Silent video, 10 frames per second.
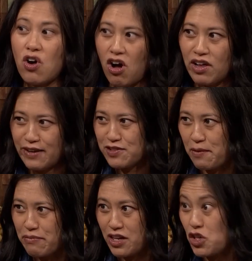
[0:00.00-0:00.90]
all have
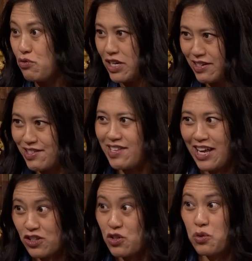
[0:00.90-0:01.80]
something unique to say
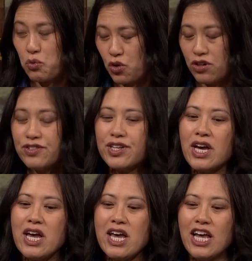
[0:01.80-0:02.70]
into the world.
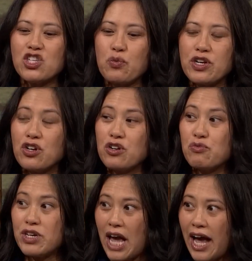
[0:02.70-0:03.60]
And so when you're in
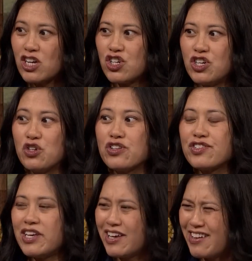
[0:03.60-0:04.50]
reaction, you're just
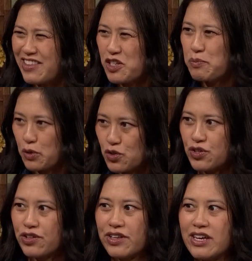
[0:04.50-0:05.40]
taking things
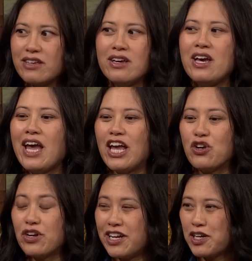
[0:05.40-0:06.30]
personally and
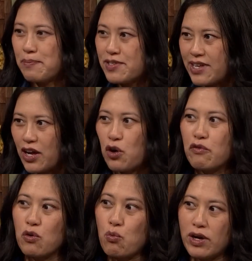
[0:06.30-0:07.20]
you're getting upset
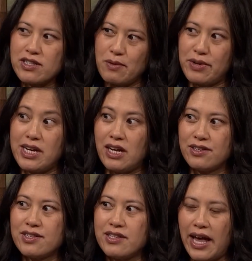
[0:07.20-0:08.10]
over what somebody else
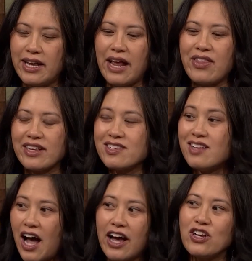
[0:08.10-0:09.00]
said. And that's
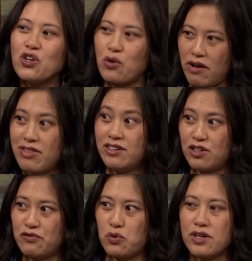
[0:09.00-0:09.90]
not your
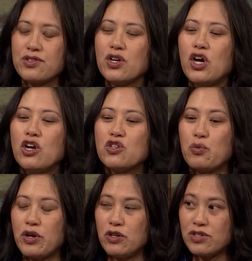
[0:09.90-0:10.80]
authentic voice. So
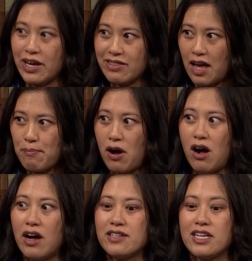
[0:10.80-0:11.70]
when you take that
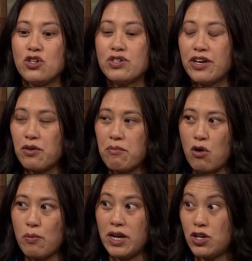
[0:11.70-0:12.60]
pause and you take a
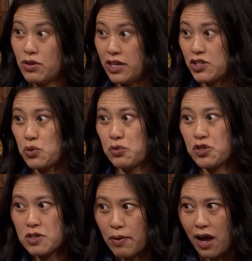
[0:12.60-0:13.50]
moment and you get into
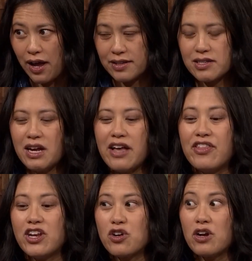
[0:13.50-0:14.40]
response,
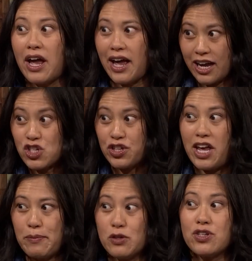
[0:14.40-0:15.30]
then you're actually
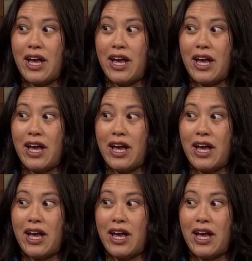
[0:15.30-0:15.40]
able to